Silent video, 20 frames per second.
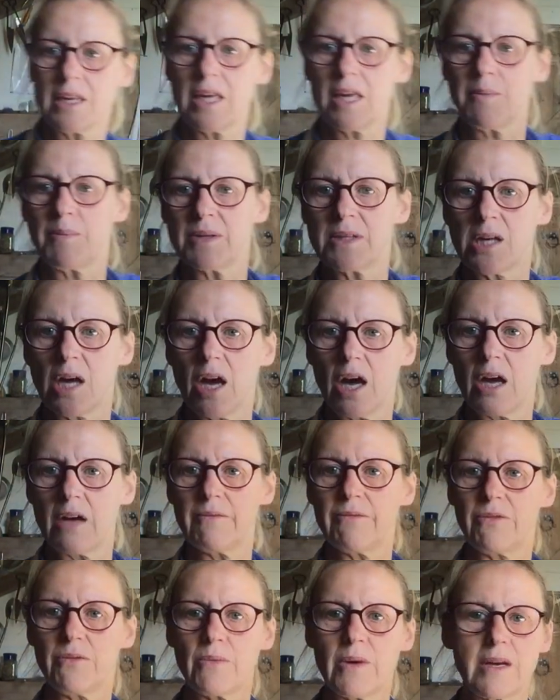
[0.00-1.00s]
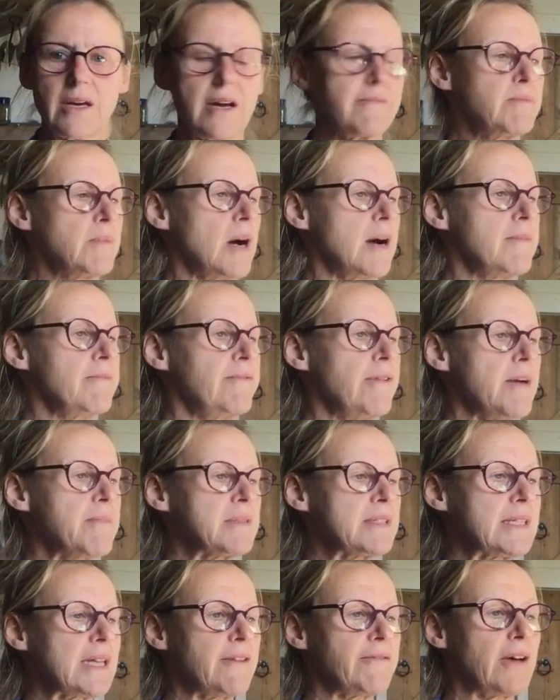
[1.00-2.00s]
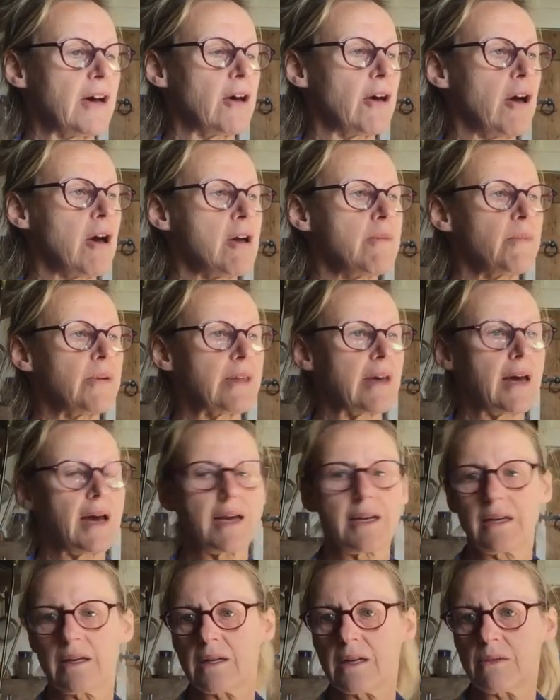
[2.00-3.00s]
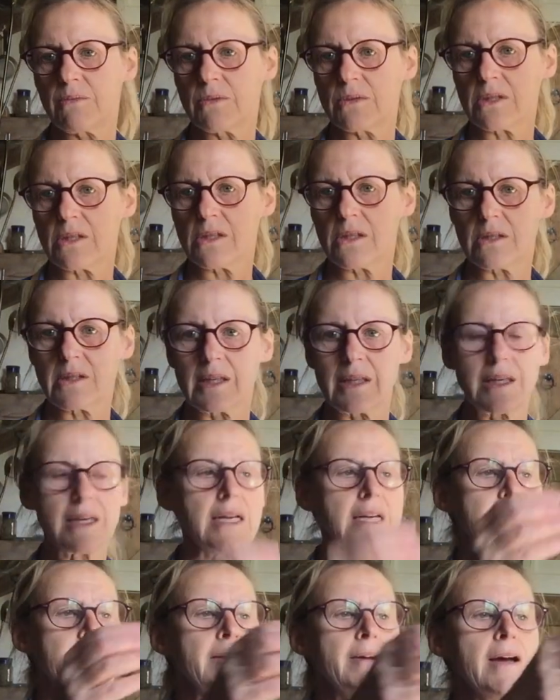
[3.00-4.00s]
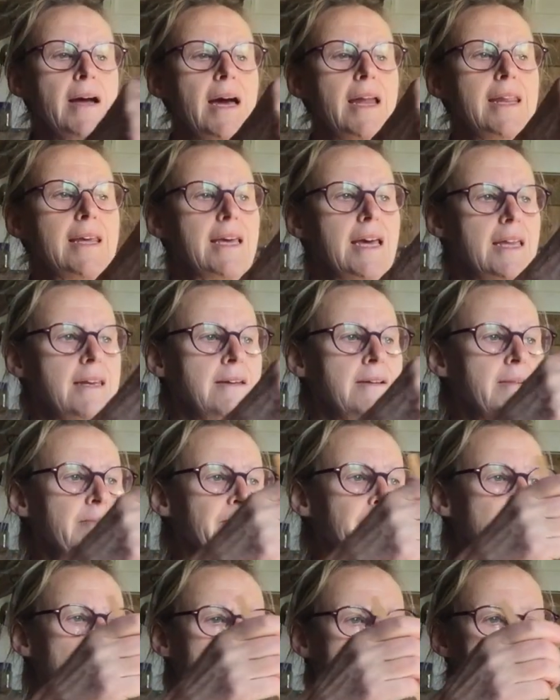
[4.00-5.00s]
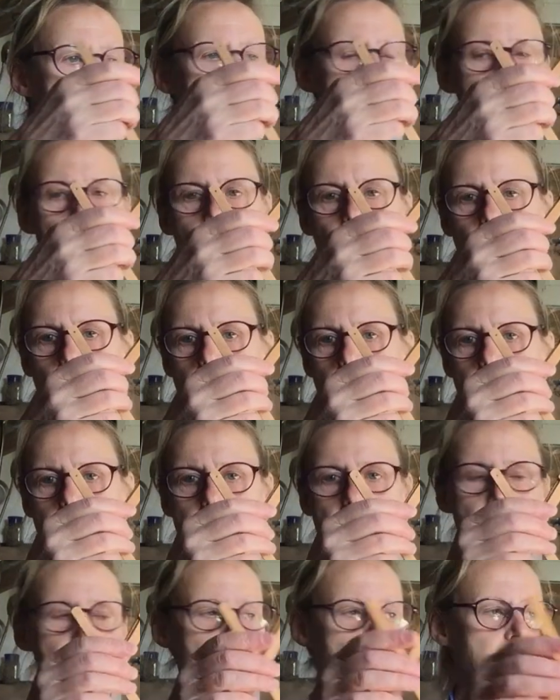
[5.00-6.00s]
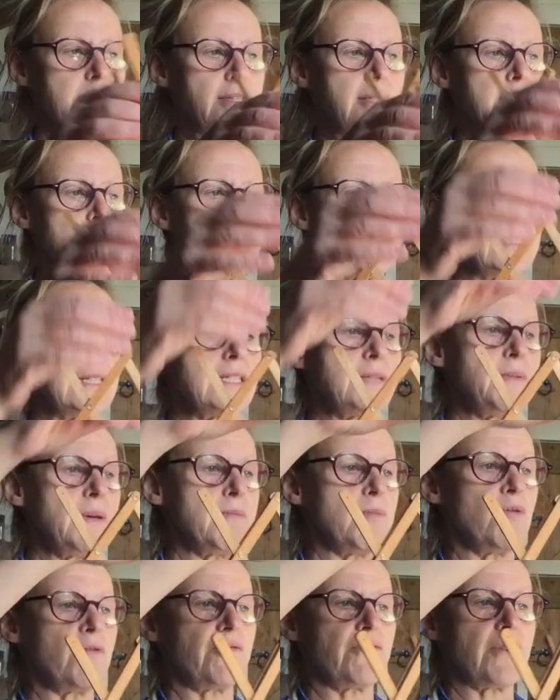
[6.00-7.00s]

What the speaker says: keep at home for when I find myself at home with a hank and I want to do something. And again, this one works just as nice. It's a bit more